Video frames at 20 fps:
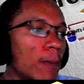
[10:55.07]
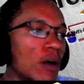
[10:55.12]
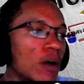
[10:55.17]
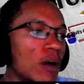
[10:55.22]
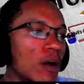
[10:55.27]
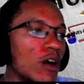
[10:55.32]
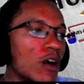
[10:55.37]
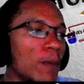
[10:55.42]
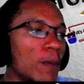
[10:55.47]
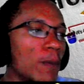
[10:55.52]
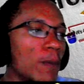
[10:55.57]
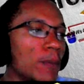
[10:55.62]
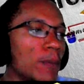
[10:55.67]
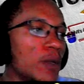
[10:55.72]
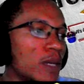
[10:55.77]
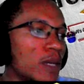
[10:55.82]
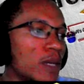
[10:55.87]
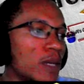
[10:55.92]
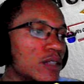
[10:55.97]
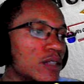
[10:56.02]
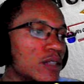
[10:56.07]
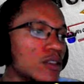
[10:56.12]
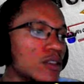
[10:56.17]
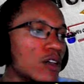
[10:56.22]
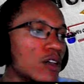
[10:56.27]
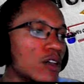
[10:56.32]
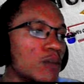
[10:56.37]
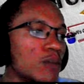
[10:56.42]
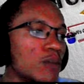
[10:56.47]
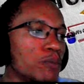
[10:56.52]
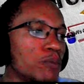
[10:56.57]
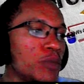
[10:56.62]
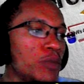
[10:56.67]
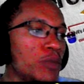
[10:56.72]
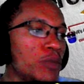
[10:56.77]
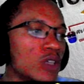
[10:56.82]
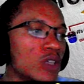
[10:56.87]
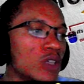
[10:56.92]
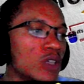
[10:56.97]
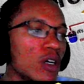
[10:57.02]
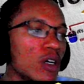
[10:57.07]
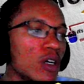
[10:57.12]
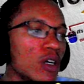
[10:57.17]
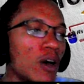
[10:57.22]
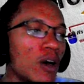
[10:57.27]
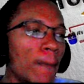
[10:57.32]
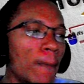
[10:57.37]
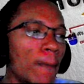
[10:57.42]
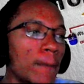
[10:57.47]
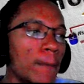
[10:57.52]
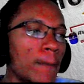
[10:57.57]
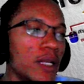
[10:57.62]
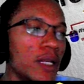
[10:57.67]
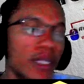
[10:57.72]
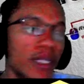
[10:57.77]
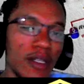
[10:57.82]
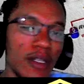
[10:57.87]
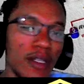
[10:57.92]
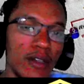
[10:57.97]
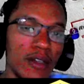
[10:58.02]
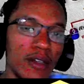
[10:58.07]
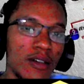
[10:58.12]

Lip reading: complement, computer, complain,